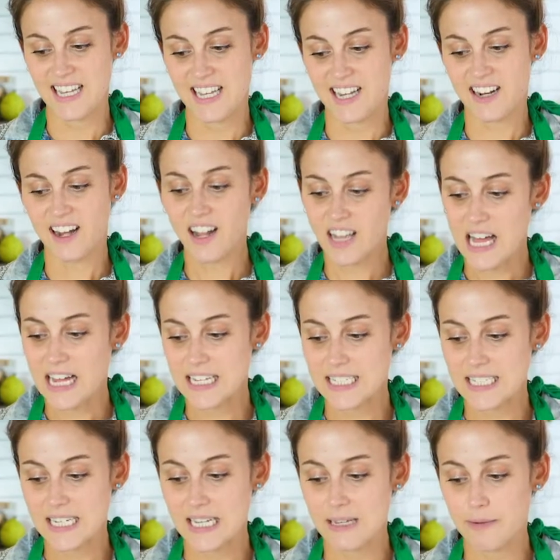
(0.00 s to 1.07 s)
in all
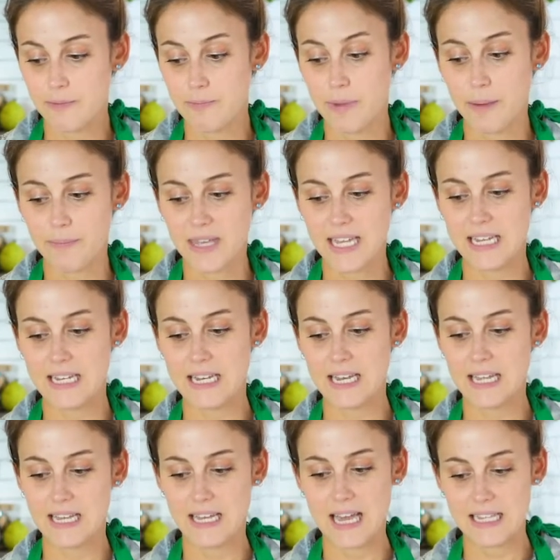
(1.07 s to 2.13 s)
honesty, pumpkin
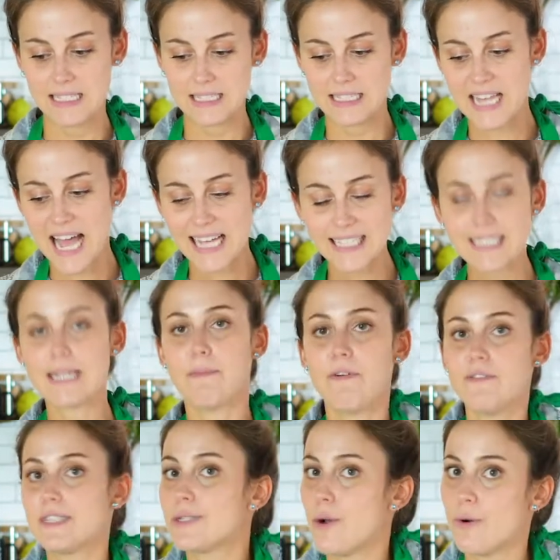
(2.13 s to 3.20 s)
has some
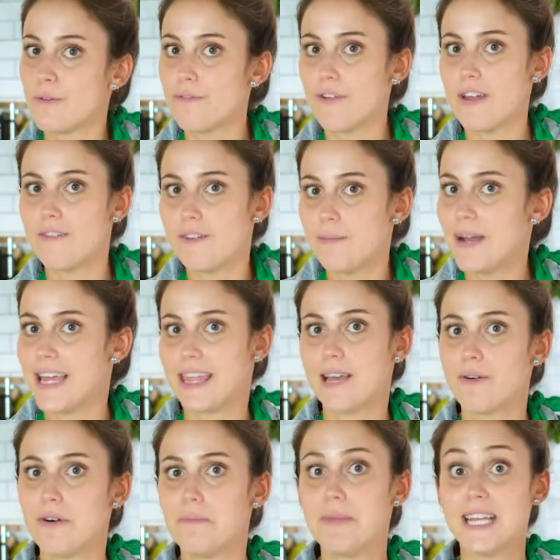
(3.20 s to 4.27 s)
of its own flavor, but I
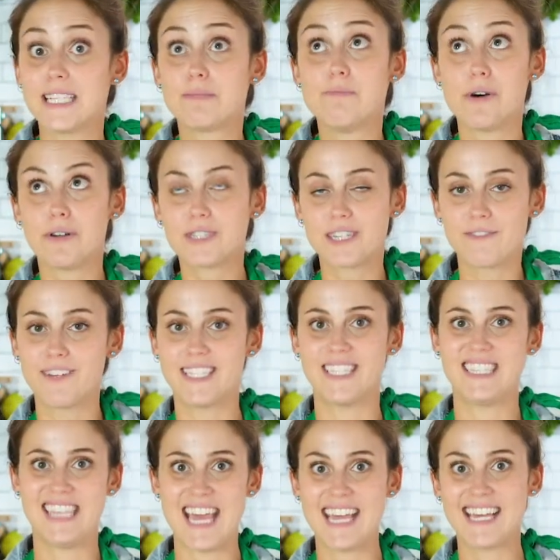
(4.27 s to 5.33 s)
think what makes most of us
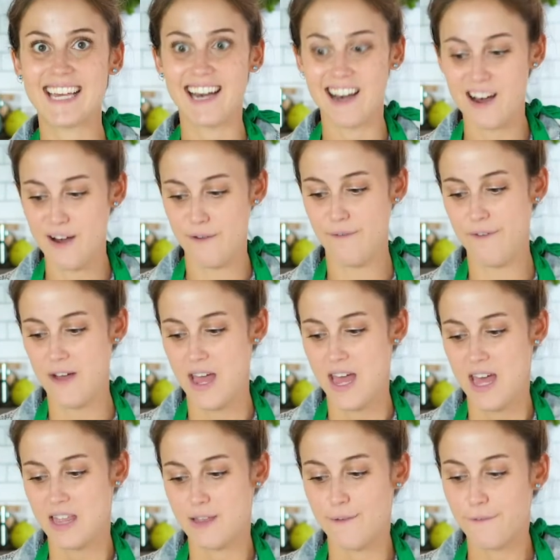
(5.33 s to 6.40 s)
think of
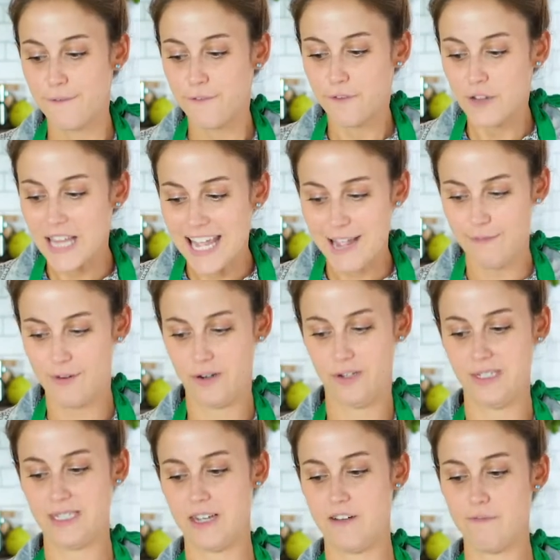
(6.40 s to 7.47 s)
the
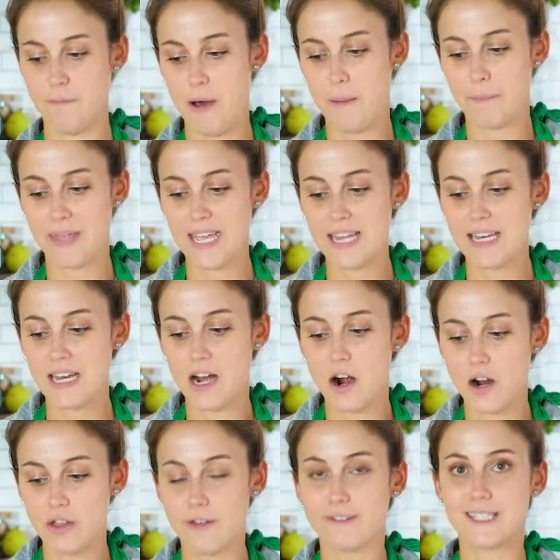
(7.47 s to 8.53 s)
flavors of pumpkin
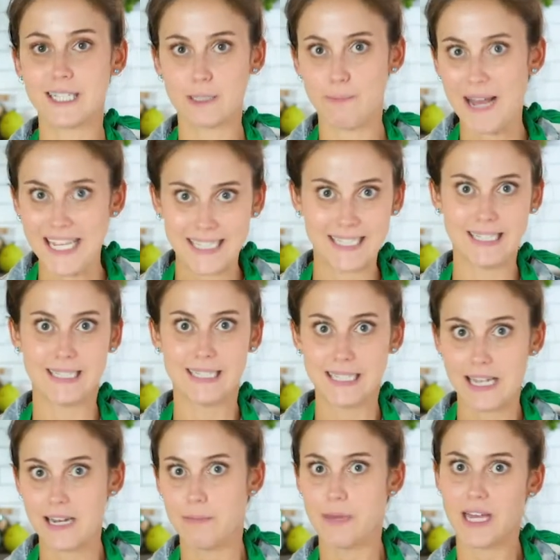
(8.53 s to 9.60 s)
are those spices,
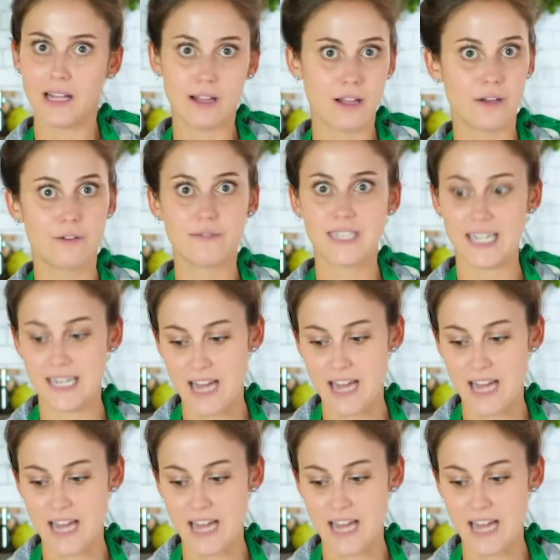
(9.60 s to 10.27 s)
cinnamon, cloves, and